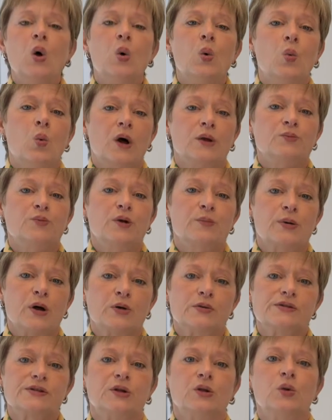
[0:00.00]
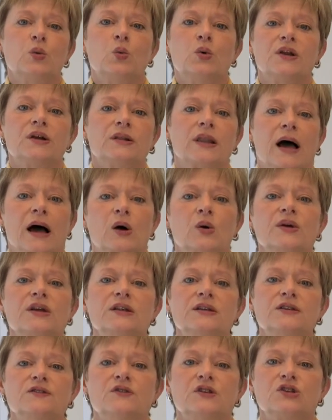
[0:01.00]
One proposal would allow
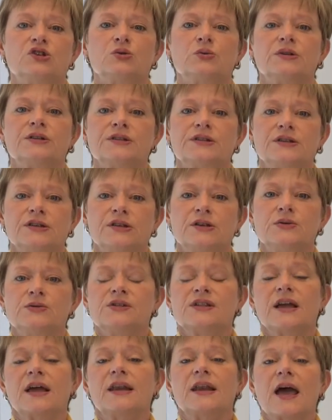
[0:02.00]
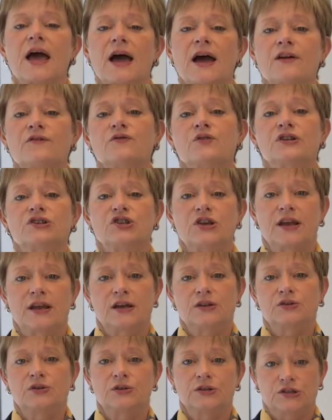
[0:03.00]
individuals to use an average
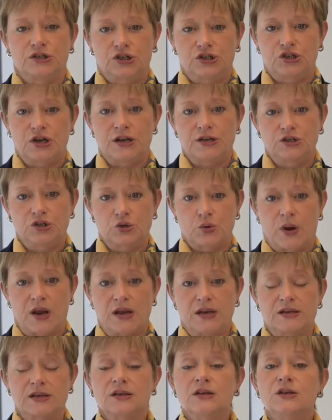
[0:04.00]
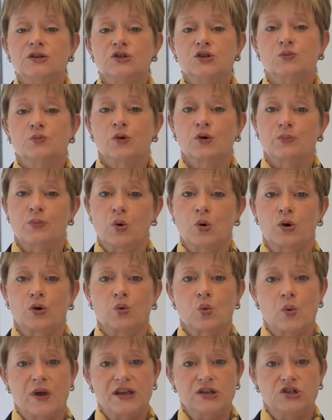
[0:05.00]
annual exchange rate to
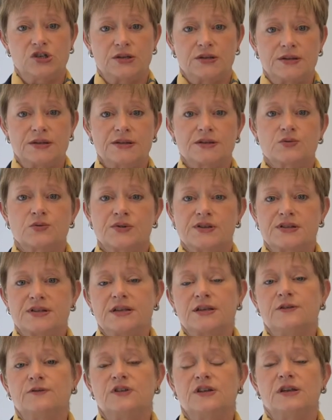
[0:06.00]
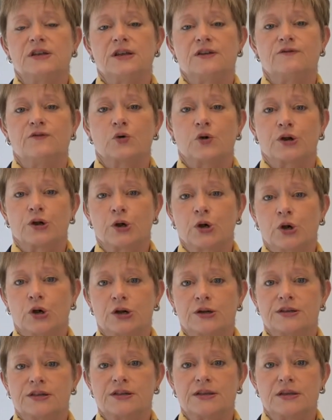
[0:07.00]
report wages received in a foreign
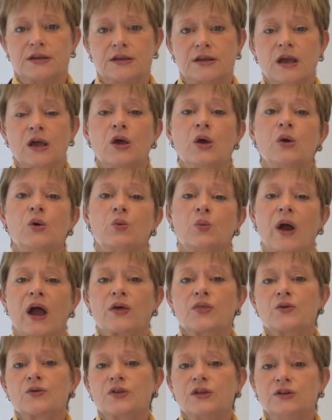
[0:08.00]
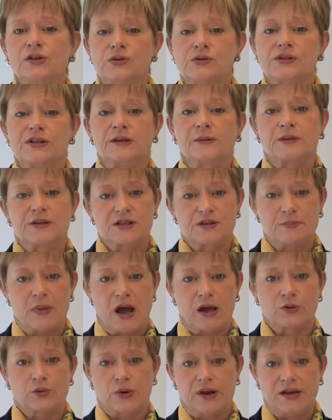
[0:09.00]
currency rather than using the
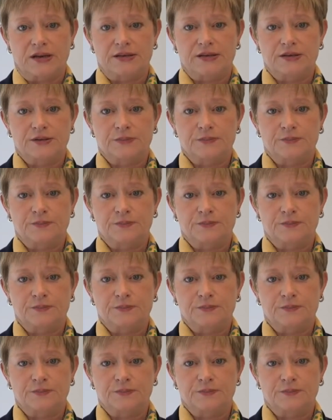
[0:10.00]
spot rate.